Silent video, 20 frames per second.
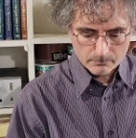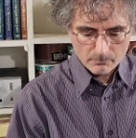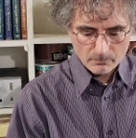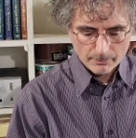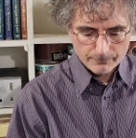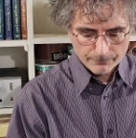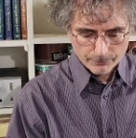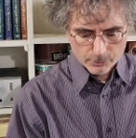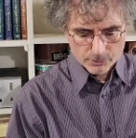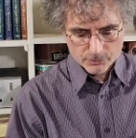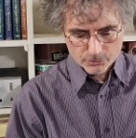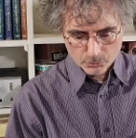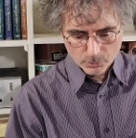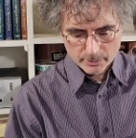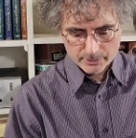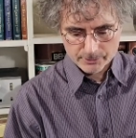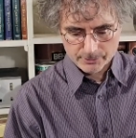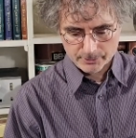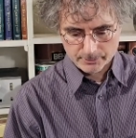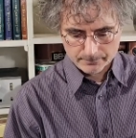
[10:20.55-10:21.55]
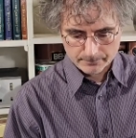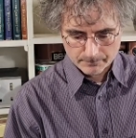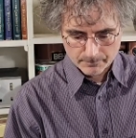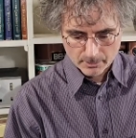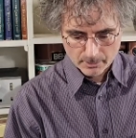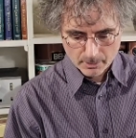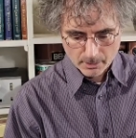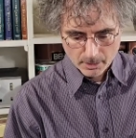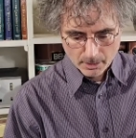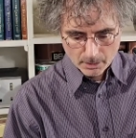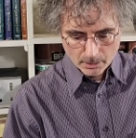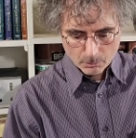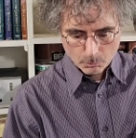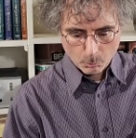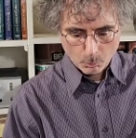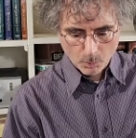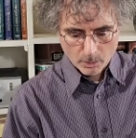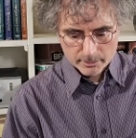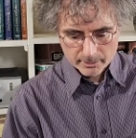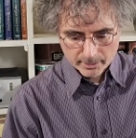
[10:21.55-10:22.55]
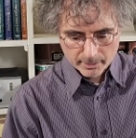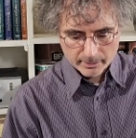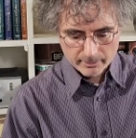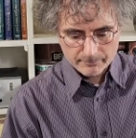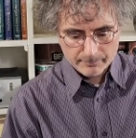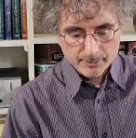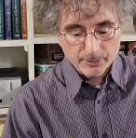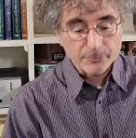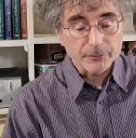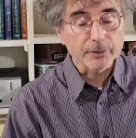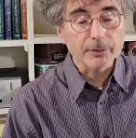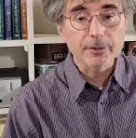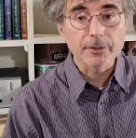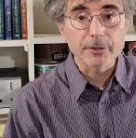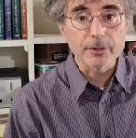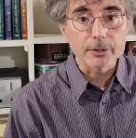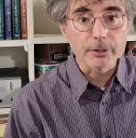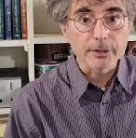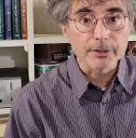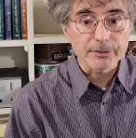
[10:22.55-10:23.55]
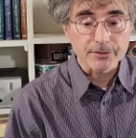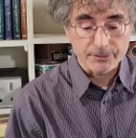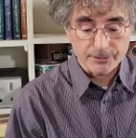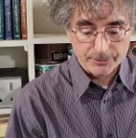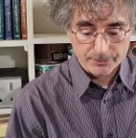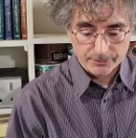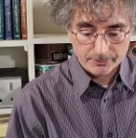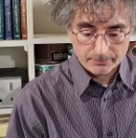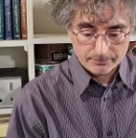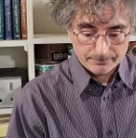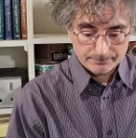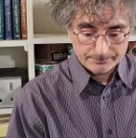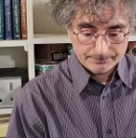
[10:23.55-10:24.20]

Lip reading: First question, what kind of music do you listen to?